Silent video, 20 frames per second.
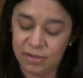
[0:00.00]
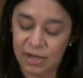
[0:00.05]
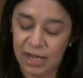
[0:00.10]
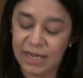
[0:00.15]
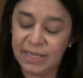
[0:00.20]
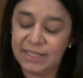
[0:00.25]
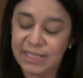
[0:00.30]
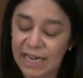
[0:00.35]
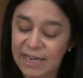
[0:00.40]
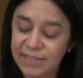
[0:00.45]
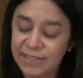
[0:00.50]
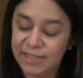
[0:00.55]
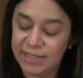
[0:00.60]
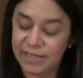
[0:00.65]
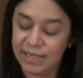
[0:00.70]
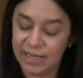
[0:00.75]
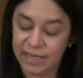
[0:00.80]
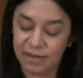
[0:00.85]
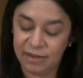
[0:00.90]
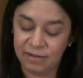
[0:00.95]

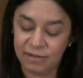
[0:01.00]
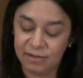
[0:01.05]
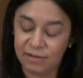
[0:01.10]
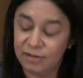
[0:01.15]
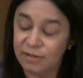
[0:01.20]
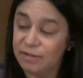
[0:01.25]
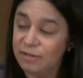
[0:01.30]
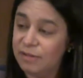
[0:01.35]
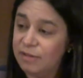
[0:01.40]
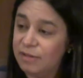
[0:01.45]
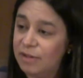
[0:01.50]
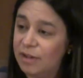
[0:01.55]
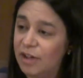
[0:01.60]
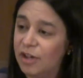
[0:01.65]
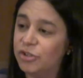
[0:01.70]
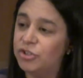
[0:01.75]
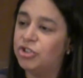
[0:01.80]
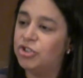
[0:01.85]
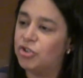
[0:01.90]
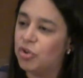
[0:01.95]
Identity,
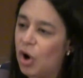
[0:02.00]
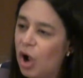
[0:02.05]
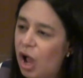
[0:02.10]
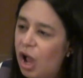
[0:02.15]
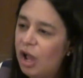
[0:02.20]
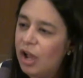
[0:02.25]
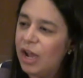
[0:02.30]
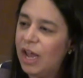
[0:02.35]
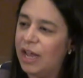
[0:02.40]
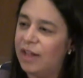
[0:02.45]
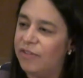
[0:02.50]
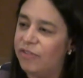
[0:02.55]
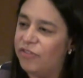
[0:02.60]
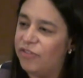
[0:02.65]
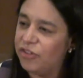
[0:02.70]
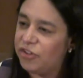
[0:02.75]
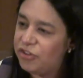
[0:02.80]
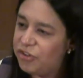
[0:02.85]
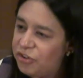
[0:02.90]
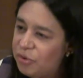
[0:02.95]
a strong and
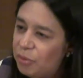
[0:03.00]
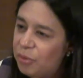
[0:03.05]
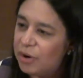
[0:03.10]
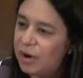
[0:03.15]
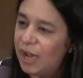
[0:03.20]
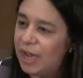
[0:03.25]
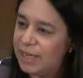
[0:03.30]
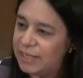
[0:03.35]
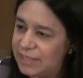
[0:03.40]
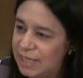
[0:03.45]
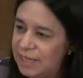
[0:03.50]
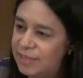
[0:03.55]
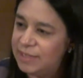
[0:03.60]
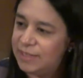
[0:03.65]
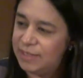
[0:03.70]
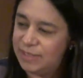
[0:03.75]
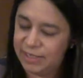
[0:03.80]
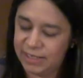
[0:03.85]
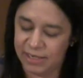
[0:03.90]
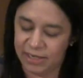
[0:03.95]
secure
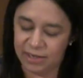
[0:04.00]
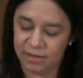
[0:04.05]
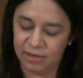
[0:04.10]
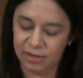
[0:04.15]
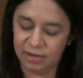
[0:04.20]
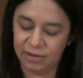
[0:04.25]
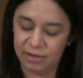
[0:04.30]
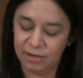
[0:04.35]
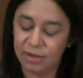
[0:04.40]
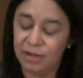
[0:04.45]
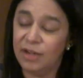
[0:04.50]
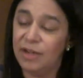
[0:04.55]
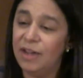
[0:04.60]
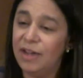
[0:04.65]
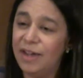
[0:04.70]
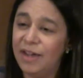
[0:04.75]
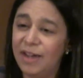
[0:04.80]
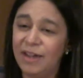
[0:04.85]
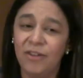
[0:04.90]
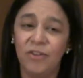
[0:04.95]
identity,
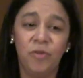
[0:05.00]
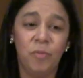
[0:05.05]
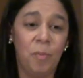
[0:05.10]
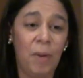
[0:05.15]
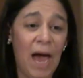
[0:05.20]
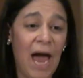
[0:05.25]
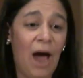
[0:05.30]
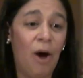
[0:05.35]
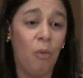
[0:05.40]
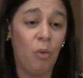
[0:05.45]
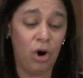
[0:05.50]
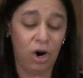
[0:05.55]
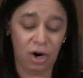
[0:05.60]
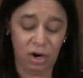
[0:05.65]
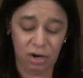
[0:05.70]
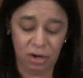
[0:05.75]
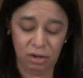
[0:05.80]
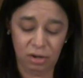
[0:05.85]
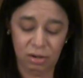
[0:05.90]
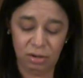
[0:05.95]
is
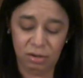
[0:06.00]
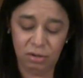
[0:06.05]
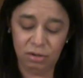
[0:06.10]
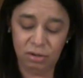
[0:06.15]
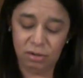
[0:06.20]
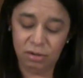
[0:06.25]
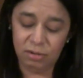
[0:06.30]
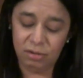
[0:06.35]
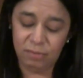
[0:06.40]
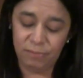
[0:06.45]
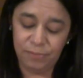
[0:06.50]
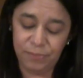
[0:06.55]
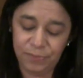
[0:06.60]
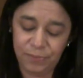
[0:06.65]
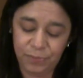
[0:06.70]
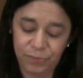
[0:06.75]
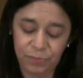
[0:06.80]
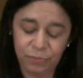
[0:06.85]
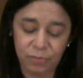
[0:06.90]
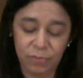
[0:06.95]
power.
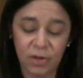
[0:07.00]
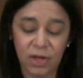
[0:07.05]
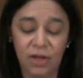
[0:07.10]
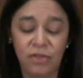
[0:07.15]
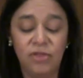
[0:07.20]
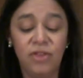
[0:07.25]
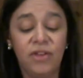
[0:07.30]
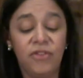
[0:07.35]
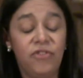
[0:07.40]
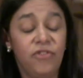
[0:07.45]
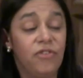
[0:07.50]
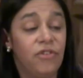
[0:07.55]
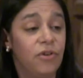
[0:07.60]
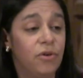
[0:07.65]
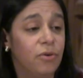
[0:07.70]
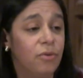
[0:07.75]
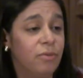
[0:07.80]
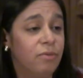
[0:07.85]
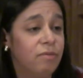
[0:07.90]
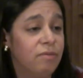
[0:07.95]
And this,
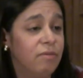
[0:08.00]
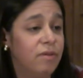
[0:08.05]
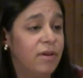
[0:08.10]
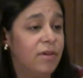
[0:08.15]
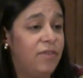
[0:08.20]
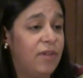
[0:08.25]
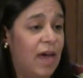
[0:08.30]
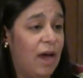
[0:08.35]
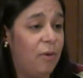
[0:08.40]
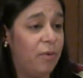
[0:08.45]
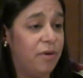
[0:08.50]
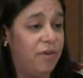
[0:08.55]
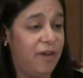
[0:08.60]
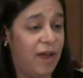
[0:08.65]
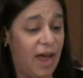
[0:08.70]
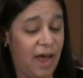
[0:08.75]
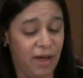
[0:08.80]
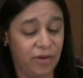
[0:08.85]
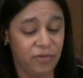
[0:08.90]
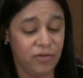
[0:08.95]
too, is our
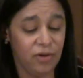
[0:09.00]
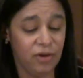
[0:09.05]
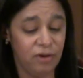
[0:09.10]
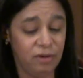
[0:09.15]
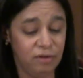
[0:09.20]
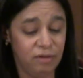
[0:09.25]
task.